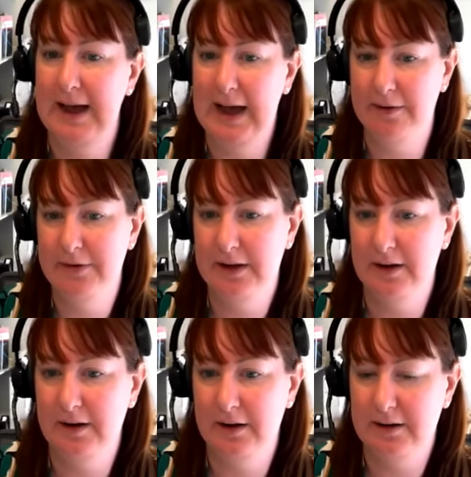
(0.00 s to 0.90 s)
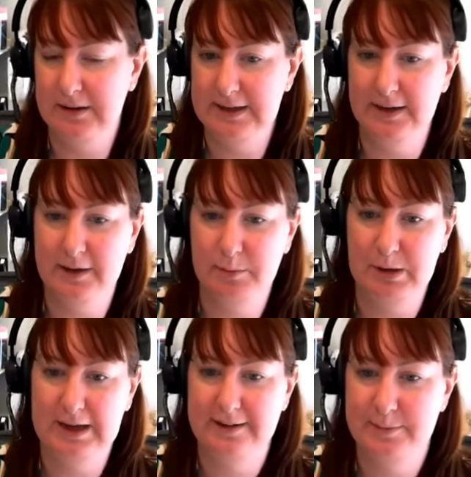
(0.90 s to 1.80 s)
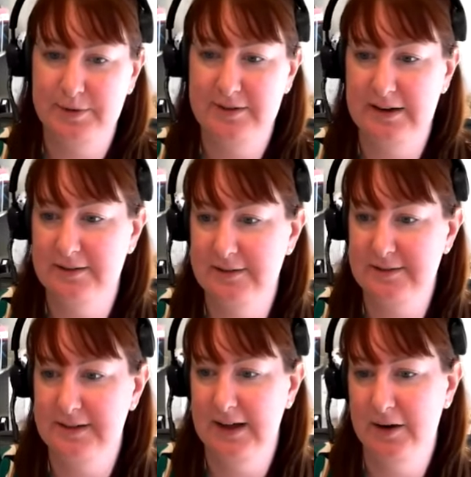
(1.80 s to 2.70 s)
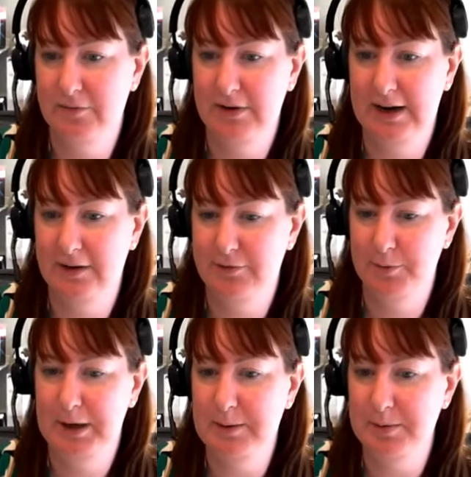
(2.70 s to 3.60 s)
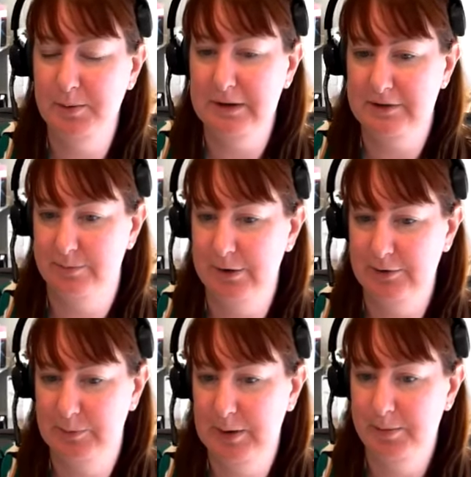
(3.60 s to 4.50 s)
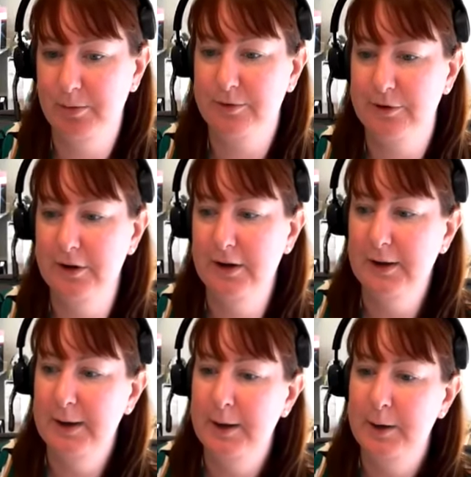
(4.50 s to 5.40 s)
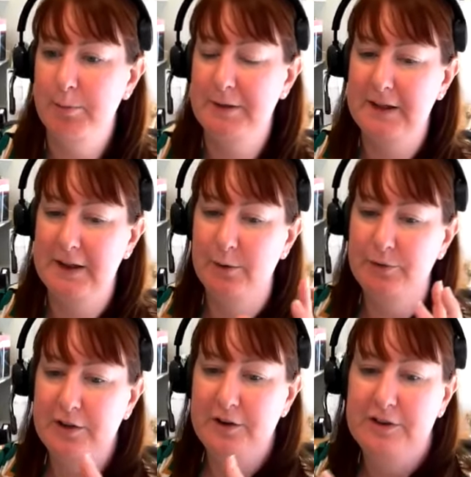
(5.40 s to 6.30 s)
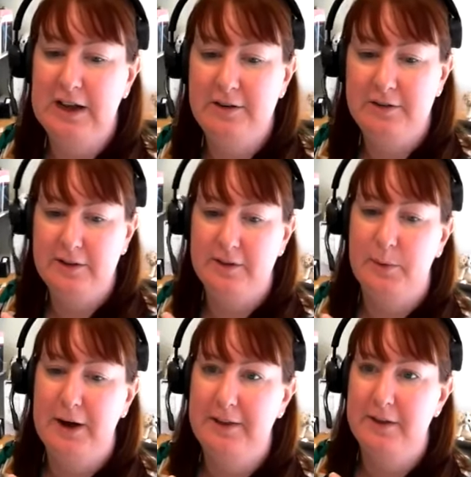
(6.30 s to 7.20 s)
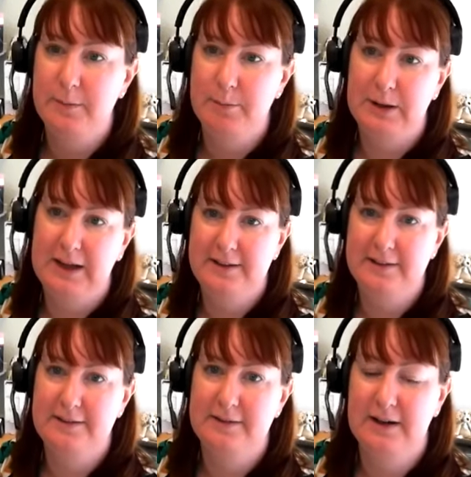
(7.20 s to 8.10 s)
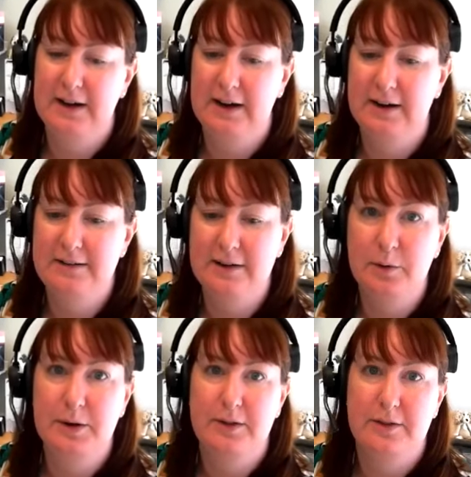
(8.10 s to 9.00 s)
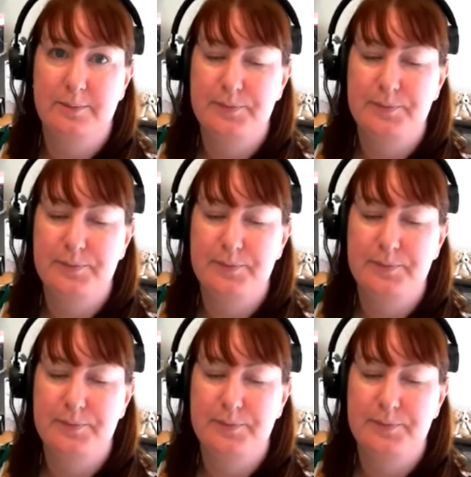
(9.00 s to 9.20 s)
Having clear complaints procedures there ready for people, which most people do, but then also changing the way that complaints are dealt with.